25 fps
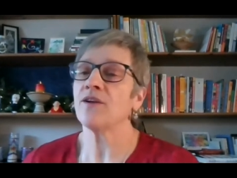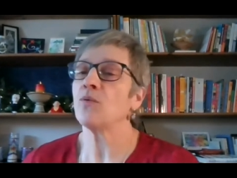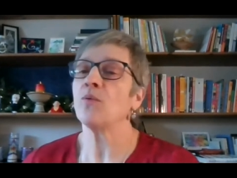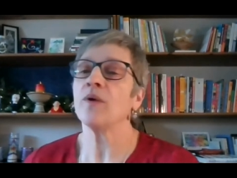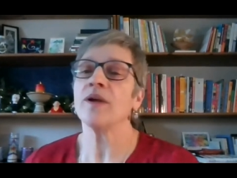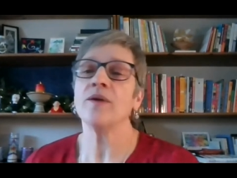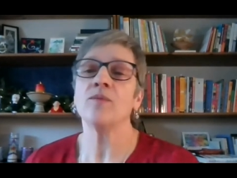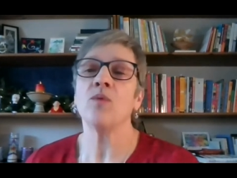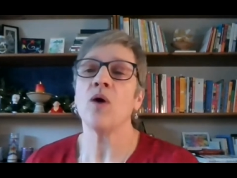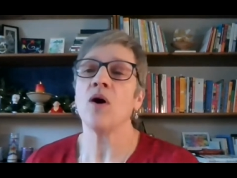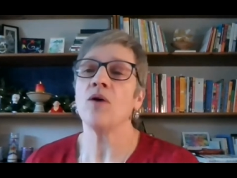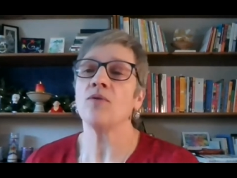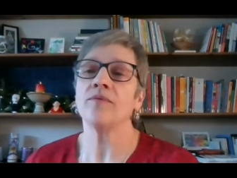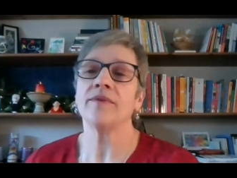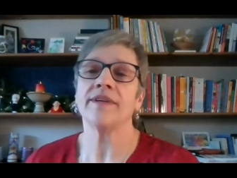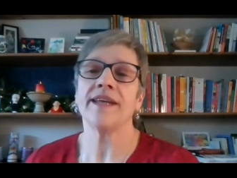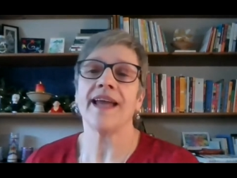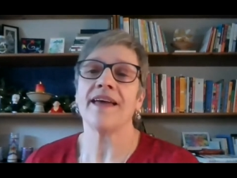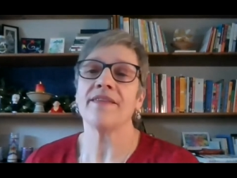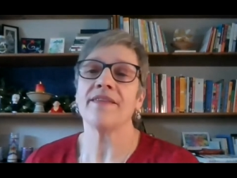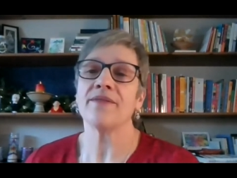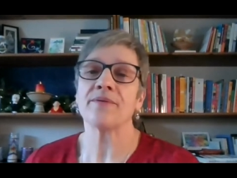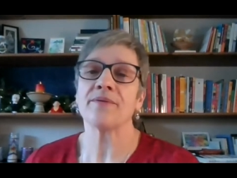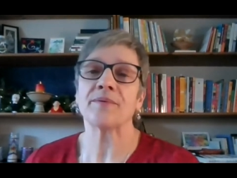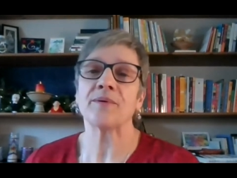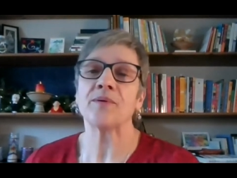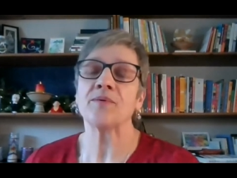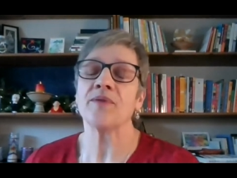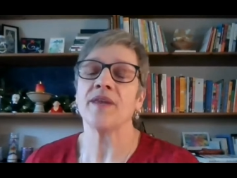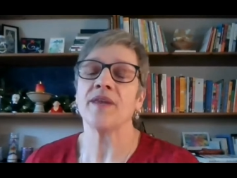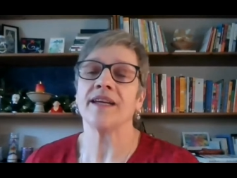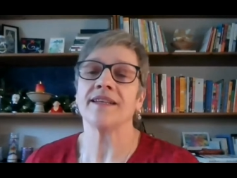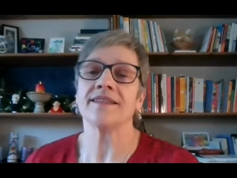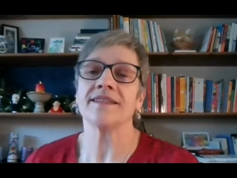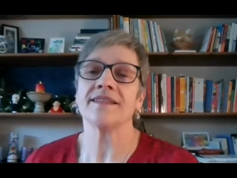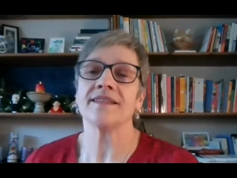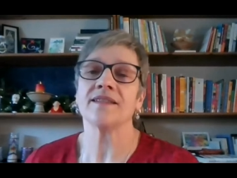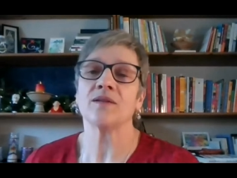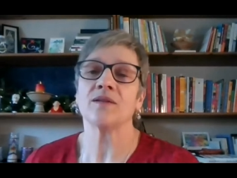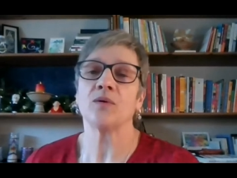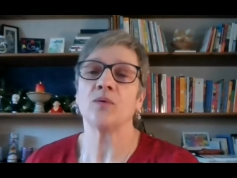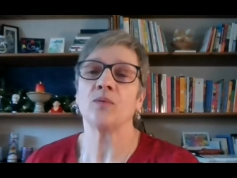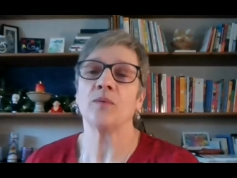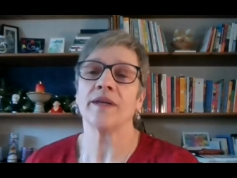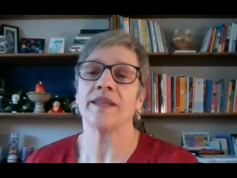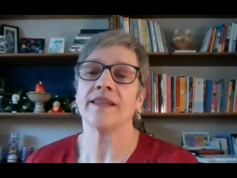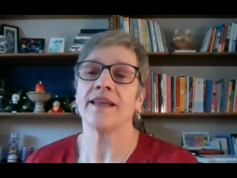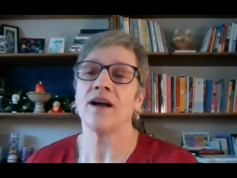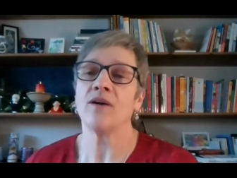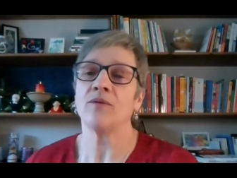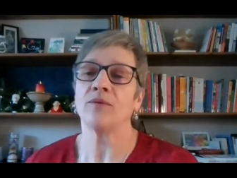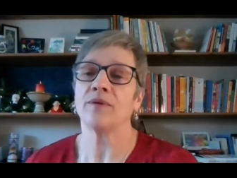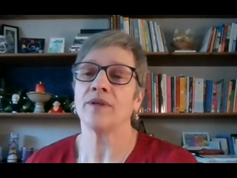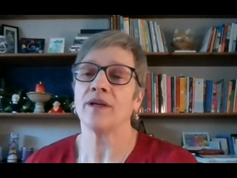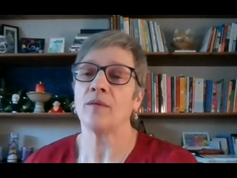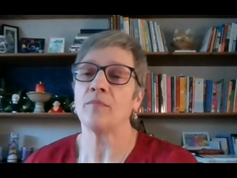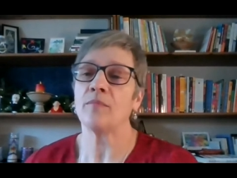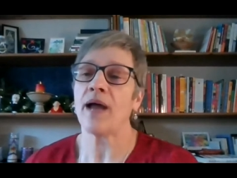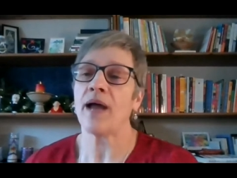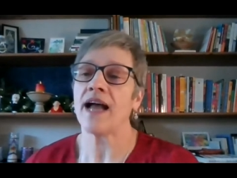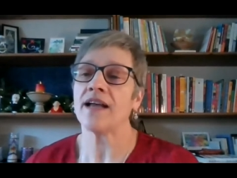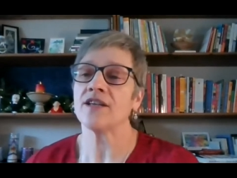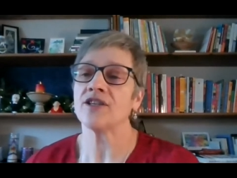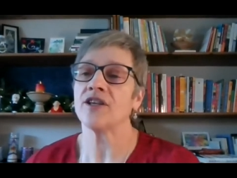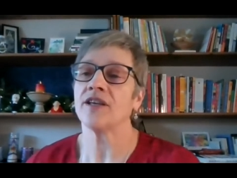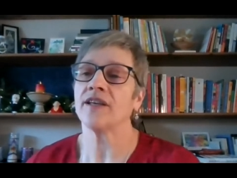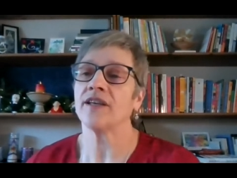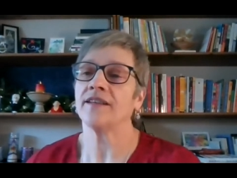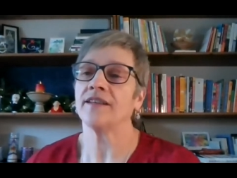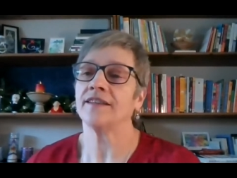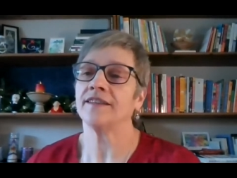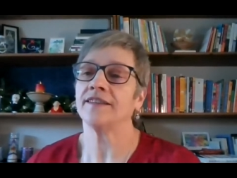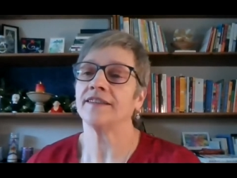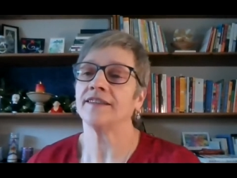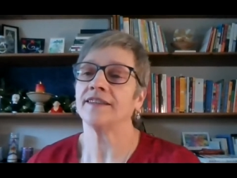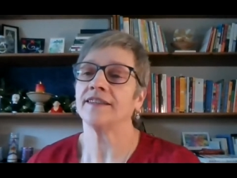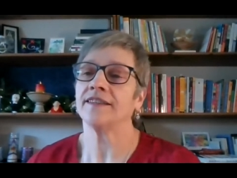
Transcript: We won't get through this without compassion.